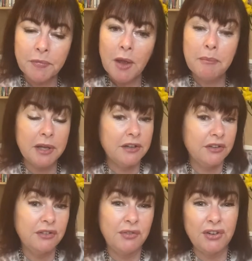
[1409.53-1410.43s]
because
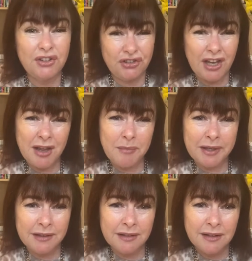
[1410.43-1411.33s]
it's very
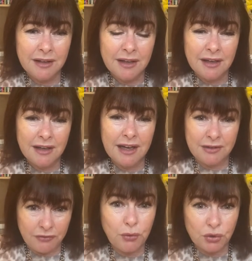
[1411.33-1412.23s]
shaming,
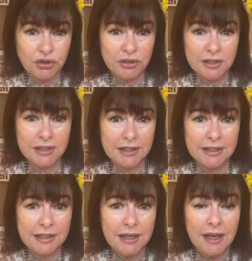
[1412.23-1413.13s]
unfortunately.